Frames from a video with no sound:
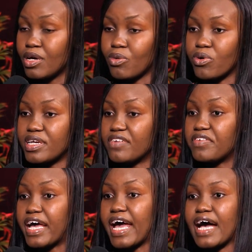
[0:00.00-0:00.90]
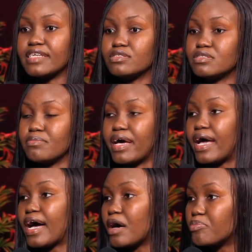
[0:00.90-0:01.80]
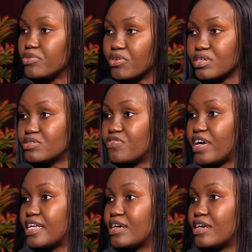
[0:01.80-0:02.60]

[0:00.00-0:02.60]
Whatever I add to my app, you're going to find